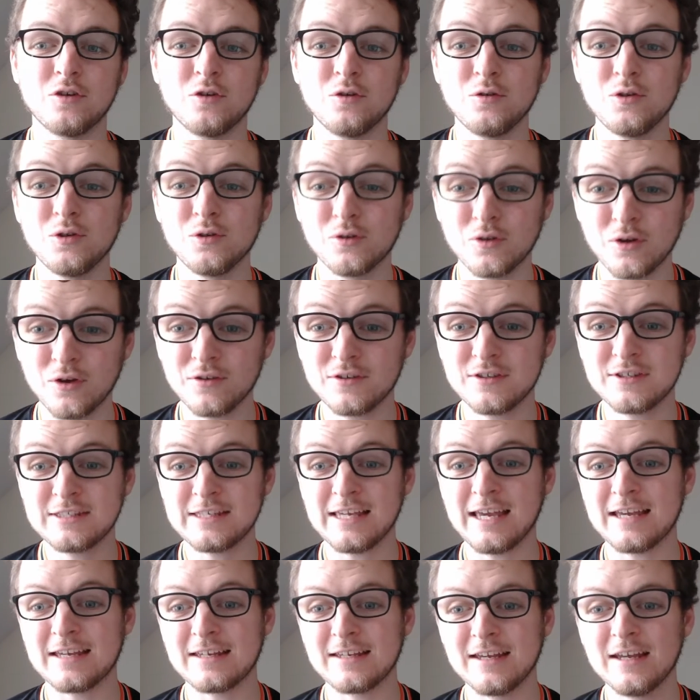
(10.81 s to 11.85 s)
who you could
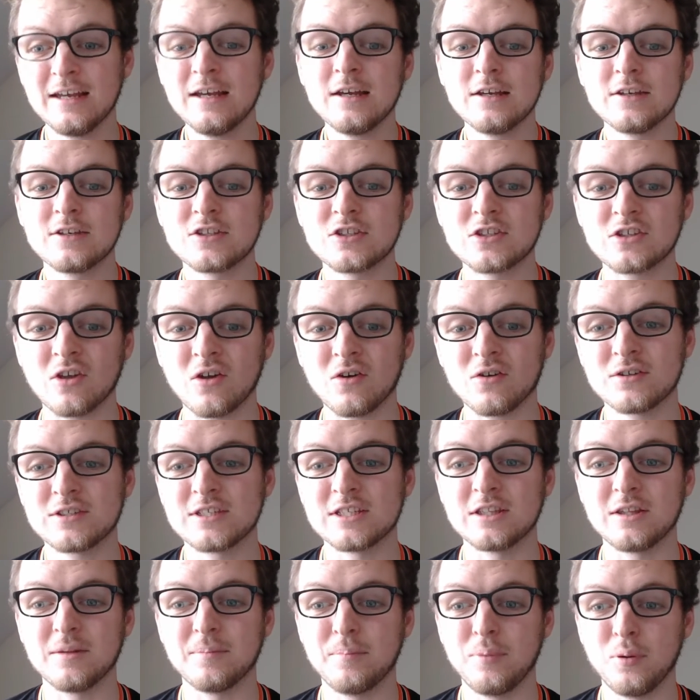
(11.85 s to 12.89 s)
say
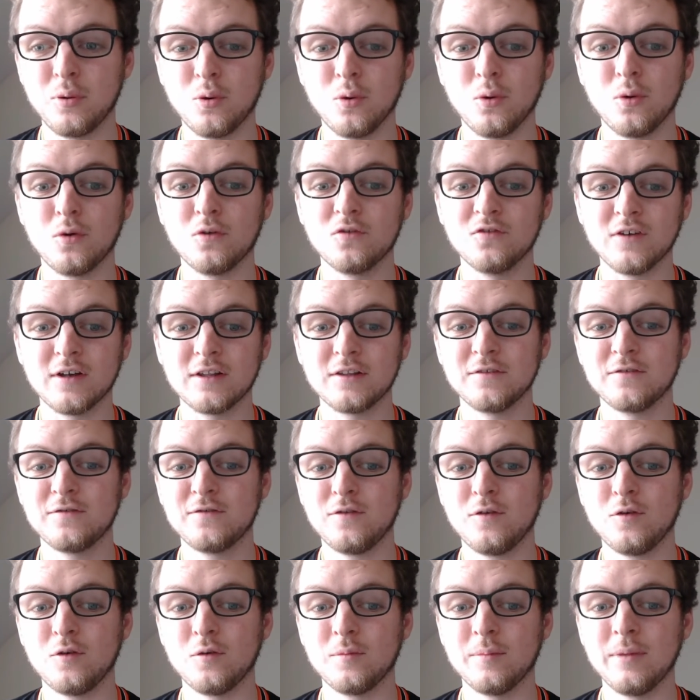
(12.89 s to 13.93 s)
started the poor run of
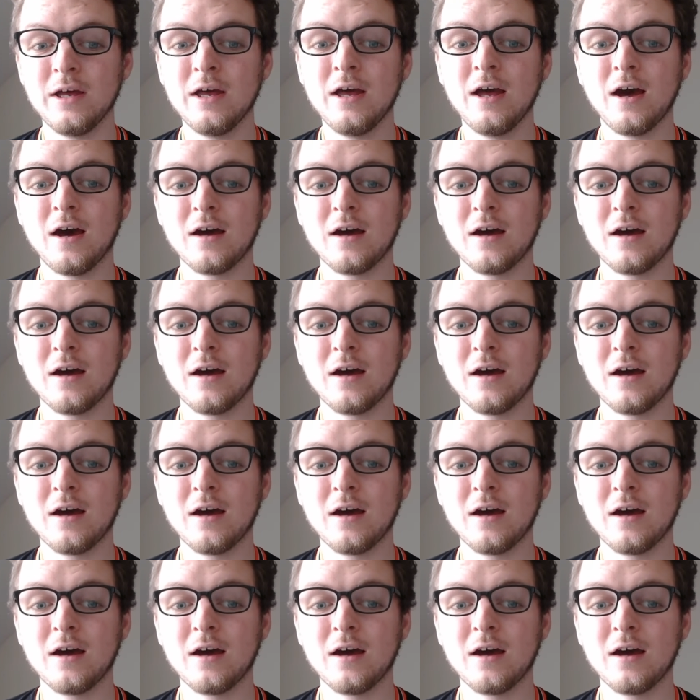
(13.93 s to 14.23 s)
form